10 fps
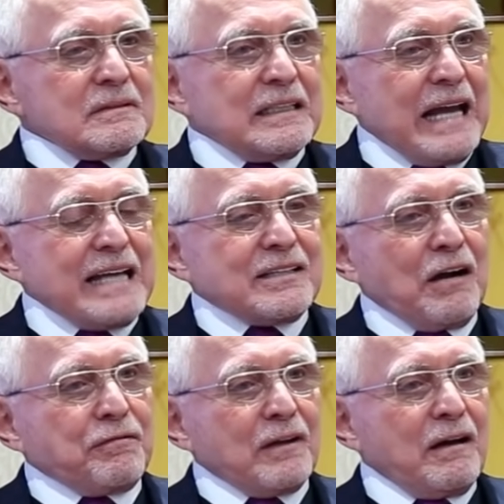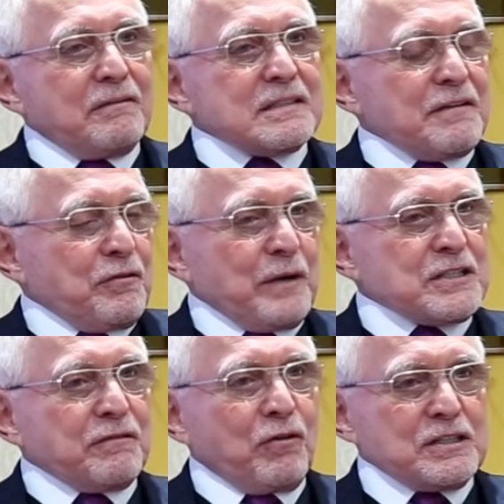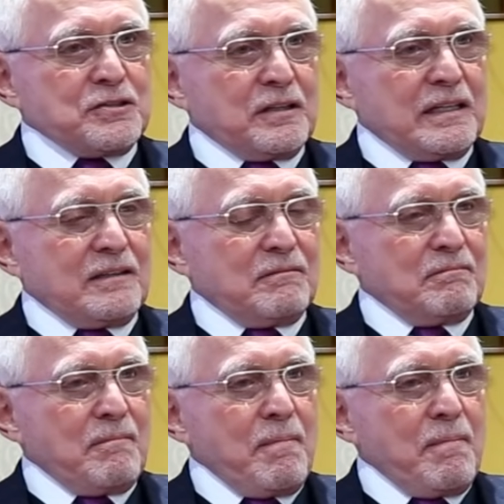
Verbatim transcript: today tough love is if you raise your voice to your kid.